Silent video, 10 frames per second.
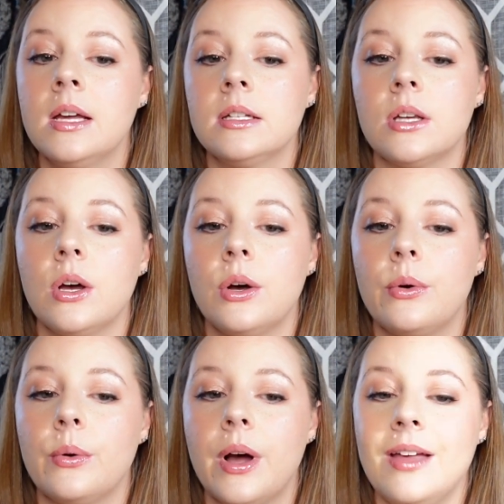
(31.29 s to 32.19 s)

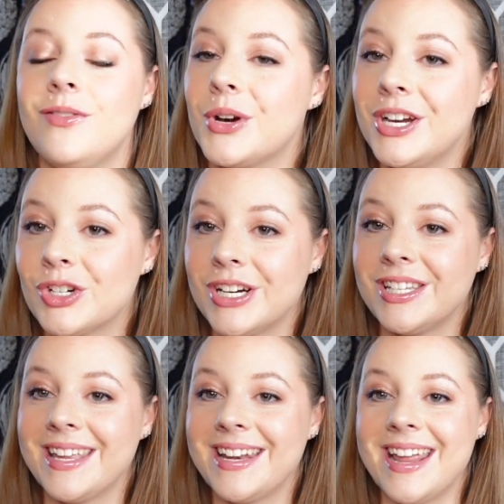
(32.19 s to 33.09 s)
so if you're
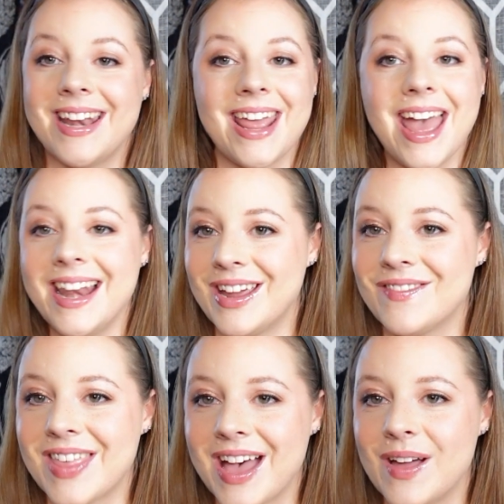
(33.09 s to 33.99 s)
interested in any
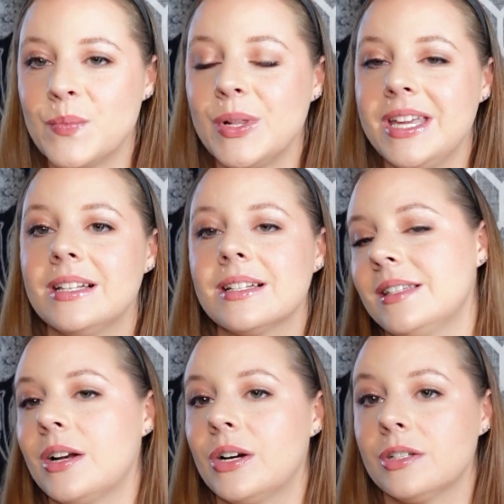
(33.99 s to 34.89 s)
of that, please
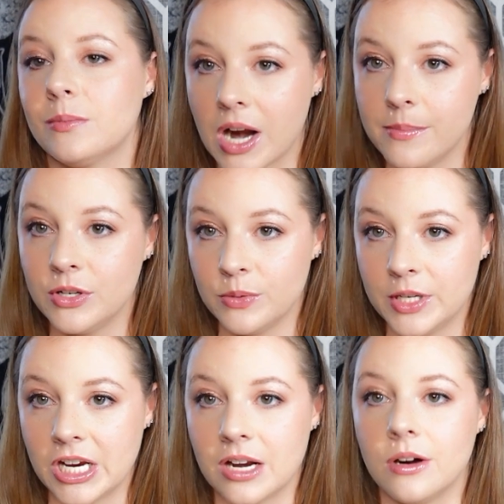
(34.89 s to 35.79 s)
consider subscribing to my
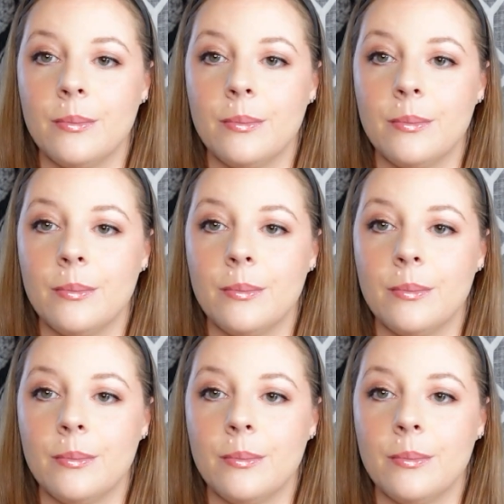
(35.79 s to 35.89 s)
channel.